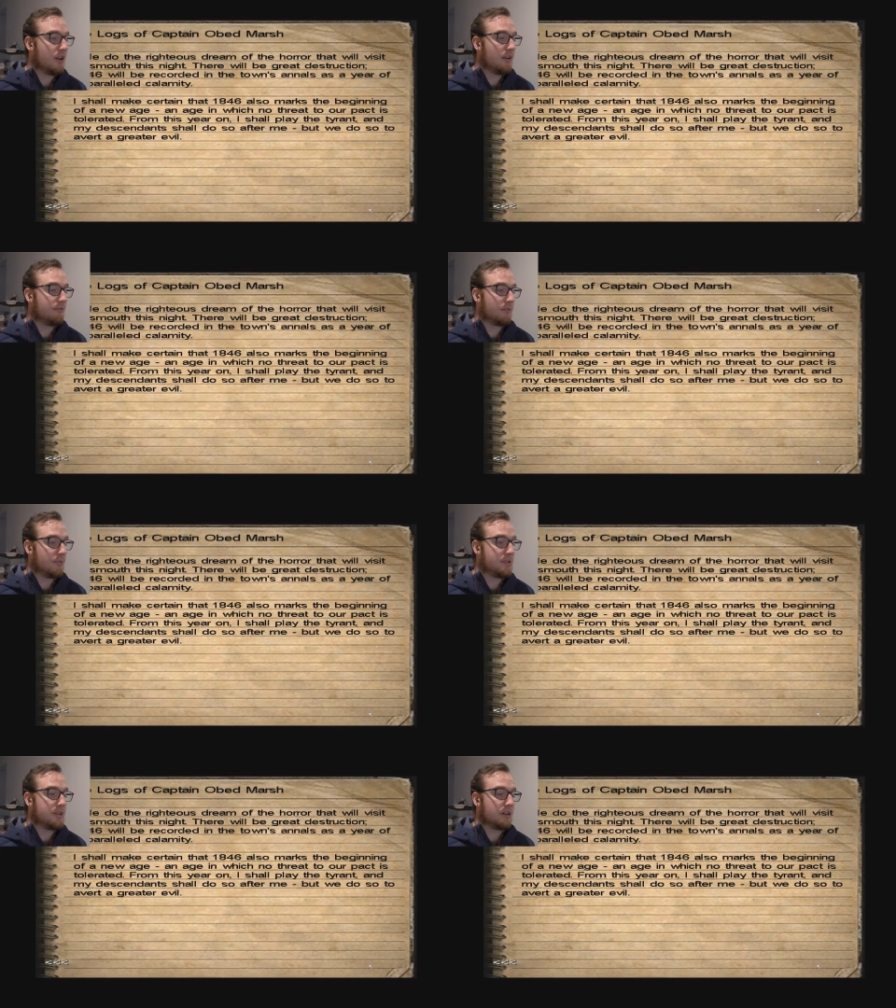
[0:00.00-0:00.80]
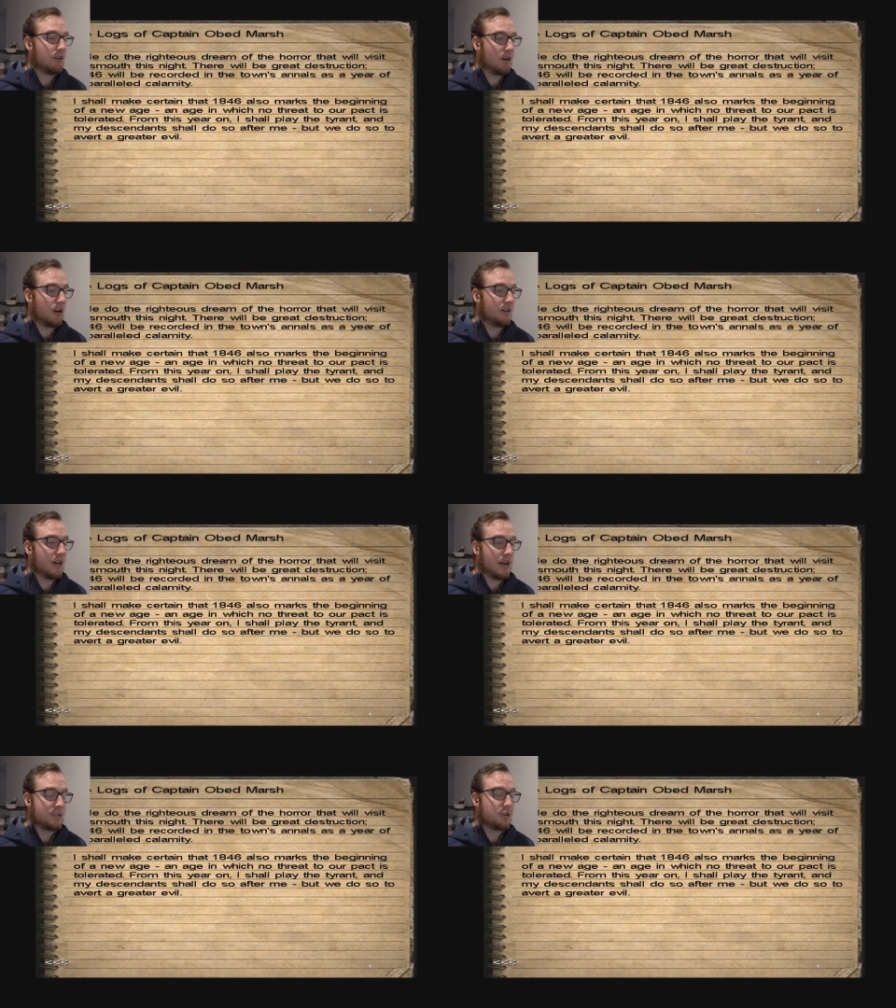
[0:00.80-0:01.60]
From this year on,
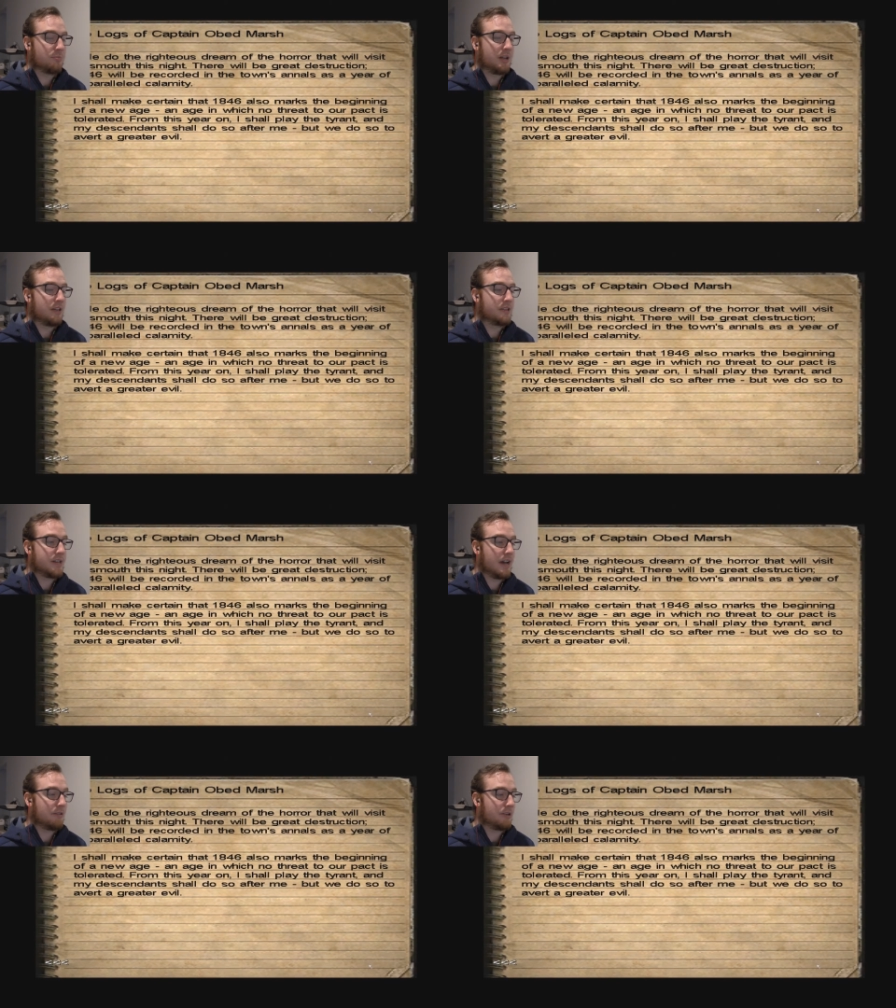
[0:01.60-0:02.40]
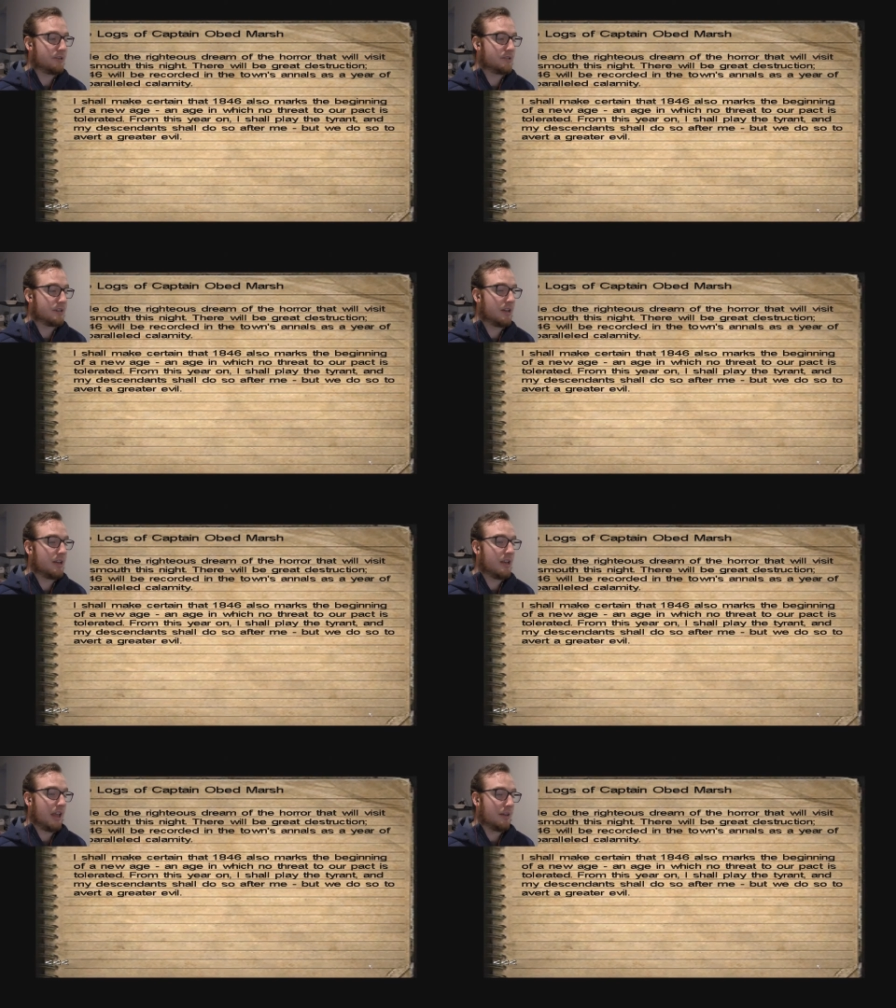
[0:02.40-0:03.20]
I shall play the tyrant,
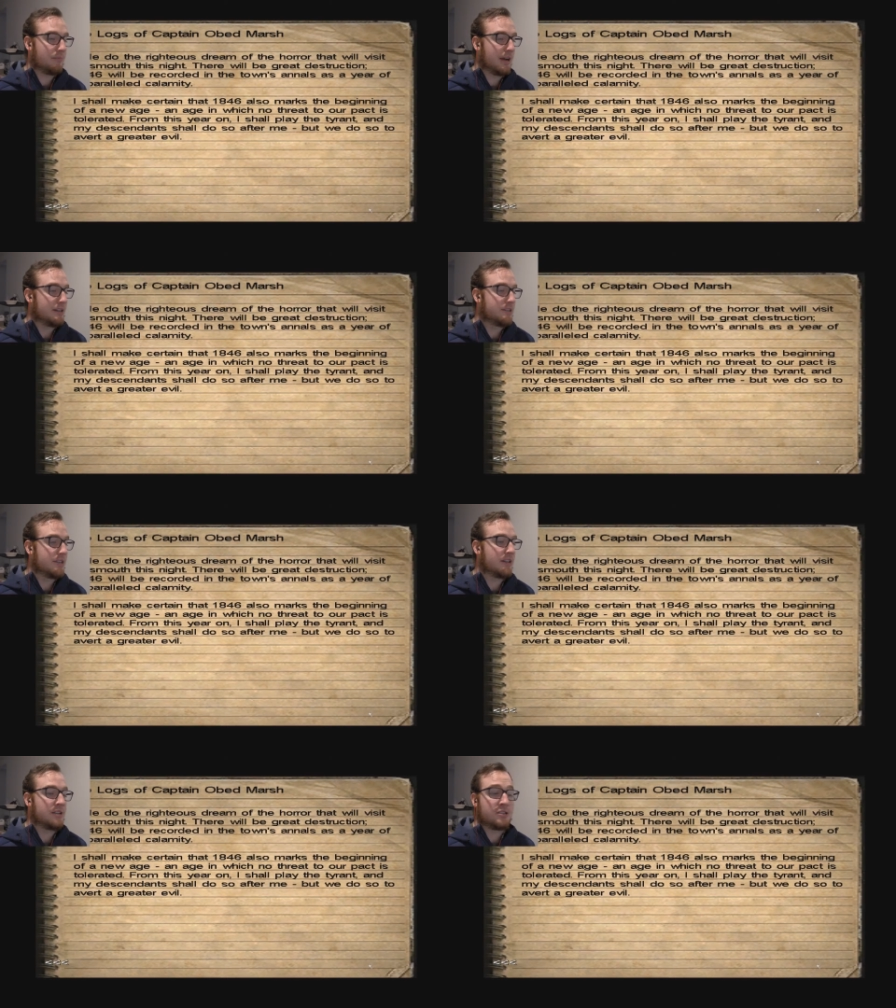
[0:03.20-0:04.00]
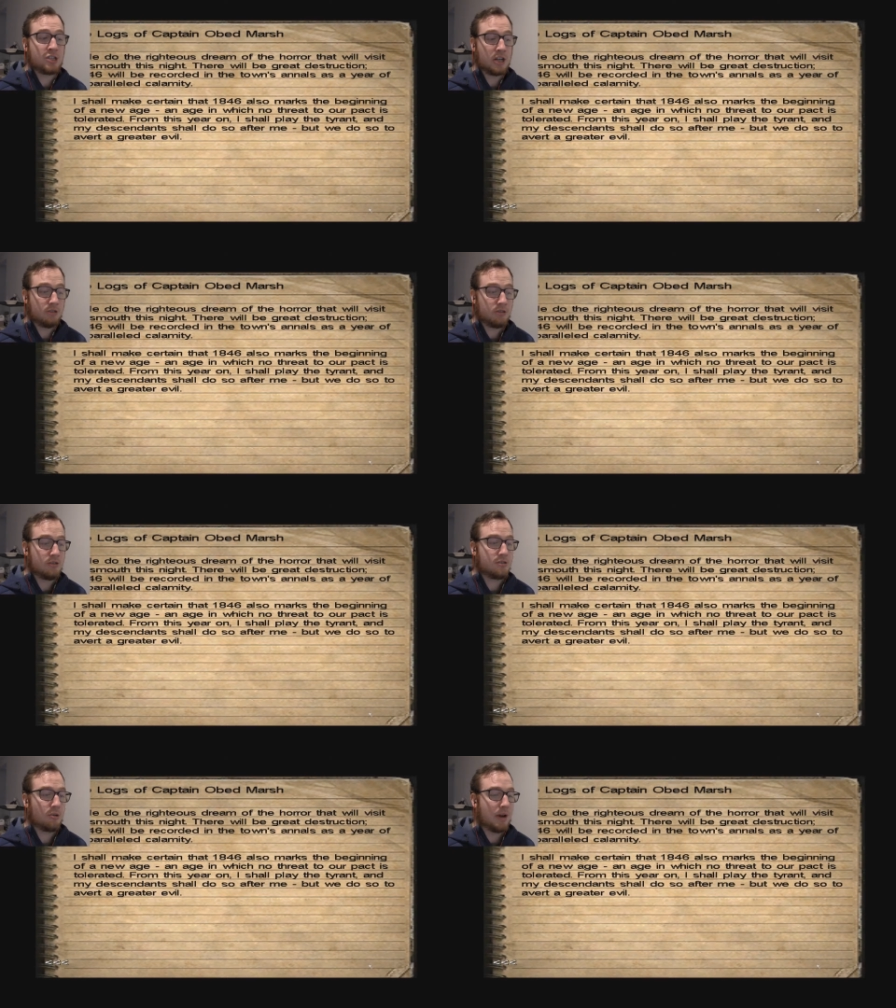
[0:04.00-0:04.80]
and my descendants shall do
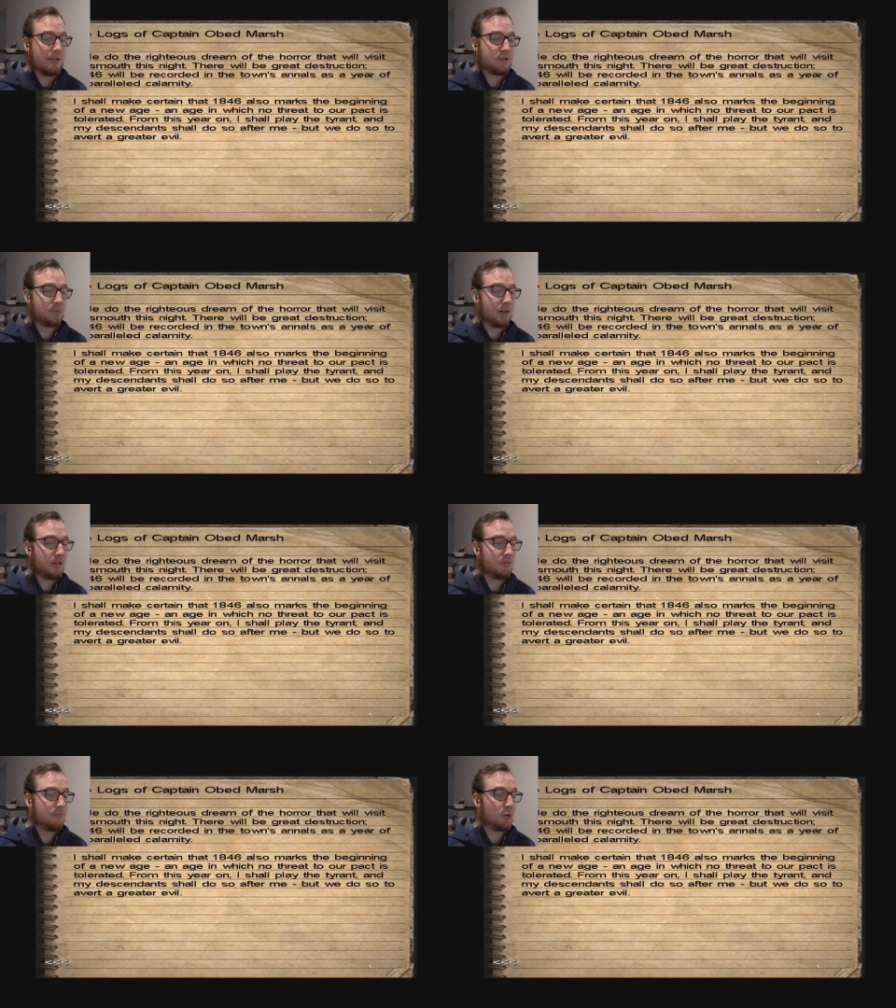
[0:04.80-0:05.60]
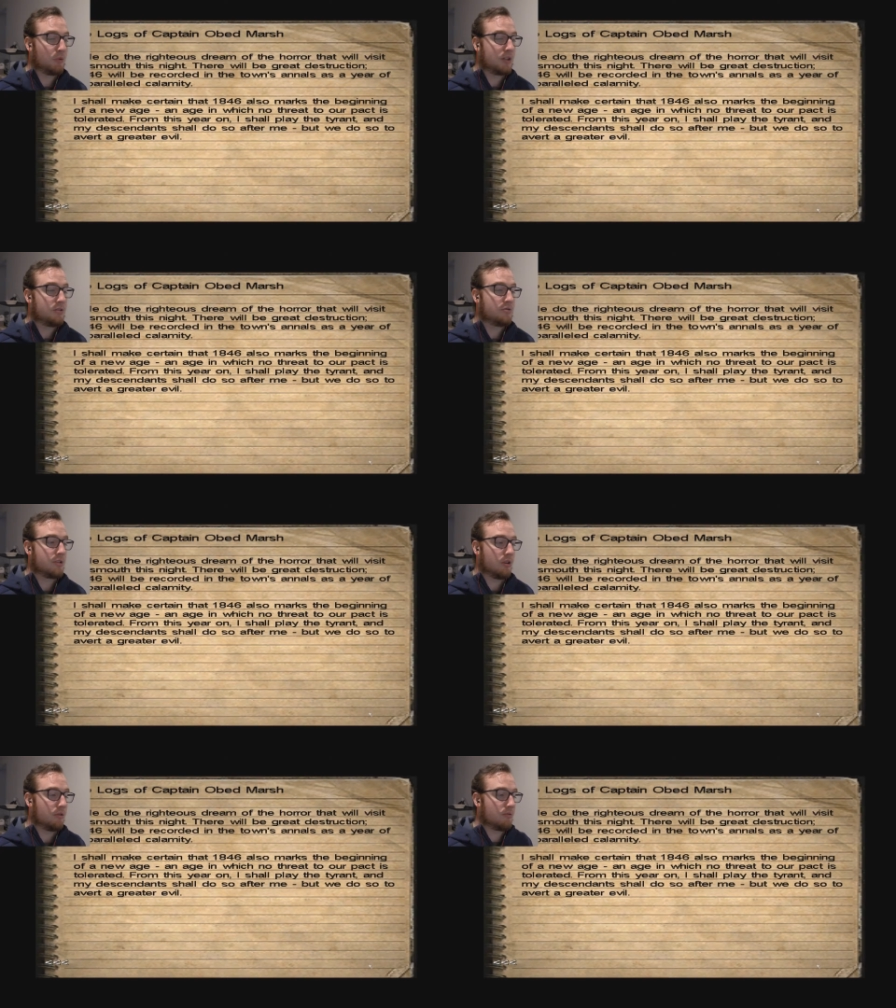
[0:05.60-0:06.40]
so after me, but we do
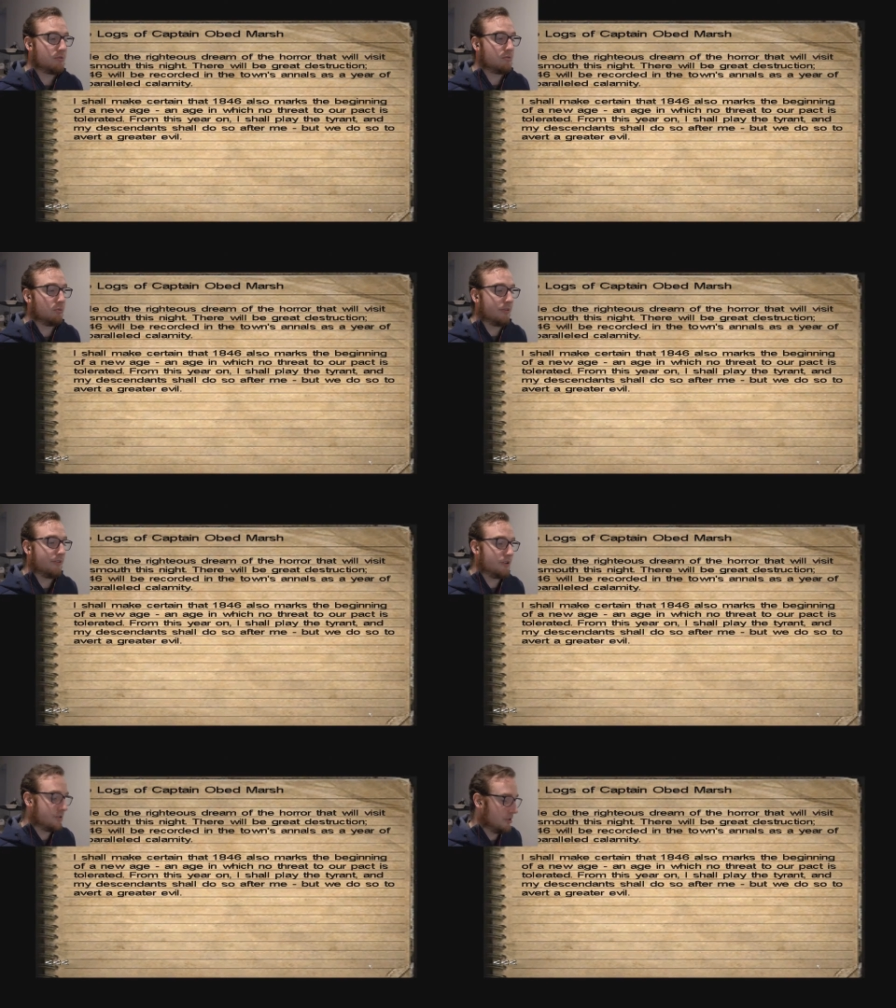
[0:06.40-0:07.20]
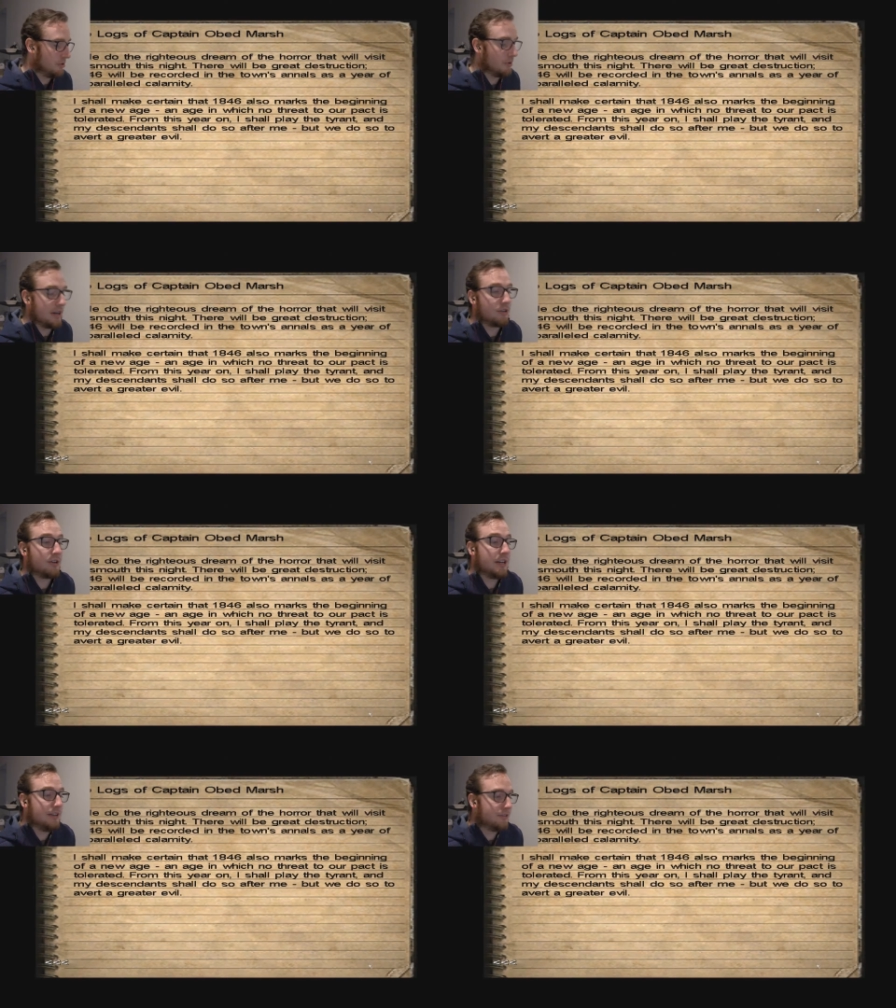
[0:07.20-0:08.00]
so to avert a greater
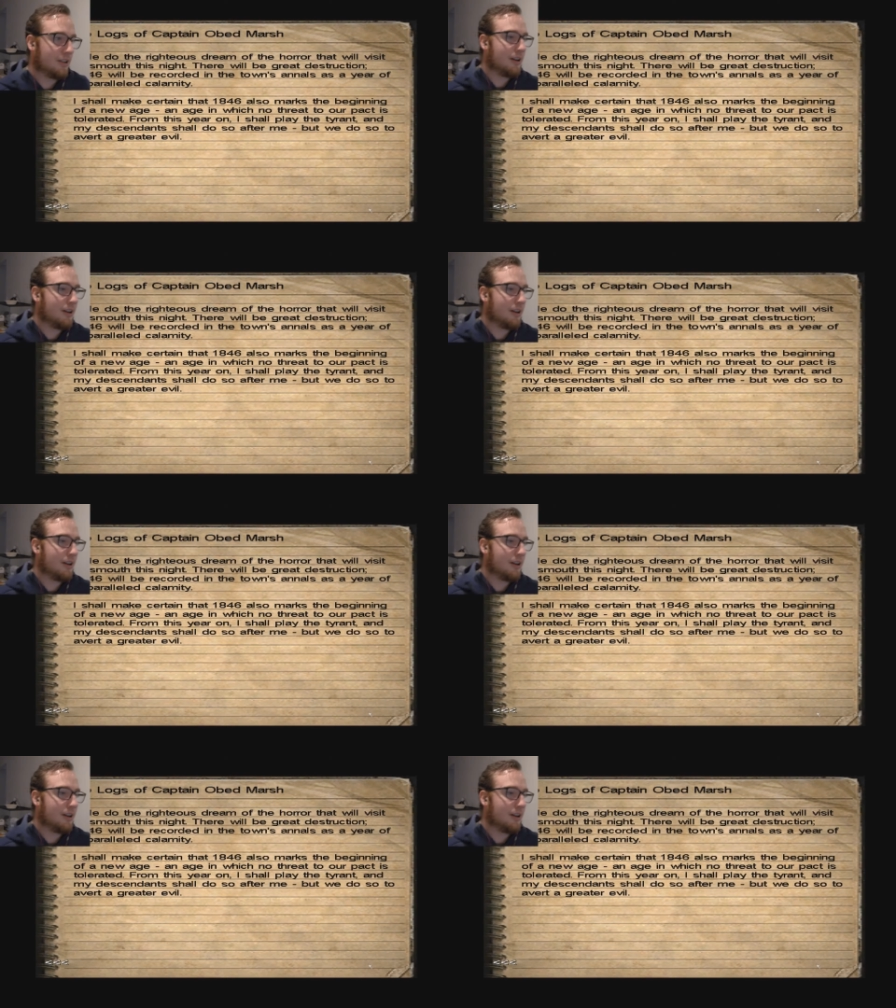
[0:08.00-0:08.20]
evil.